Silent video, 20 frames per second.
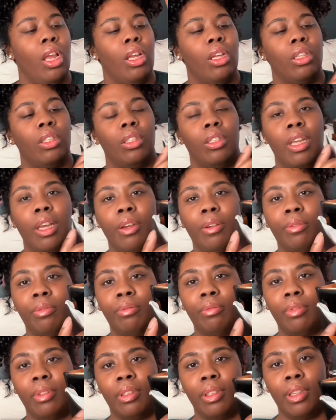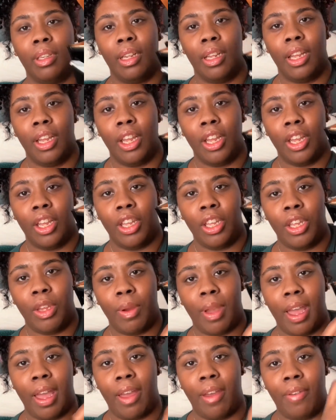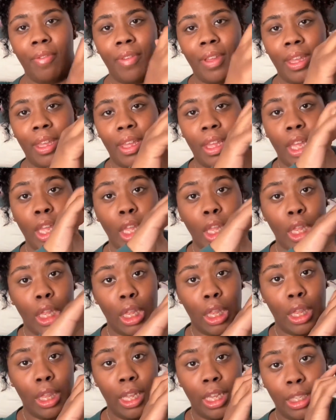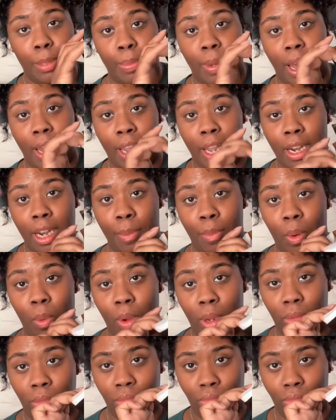So you have this pocket number one,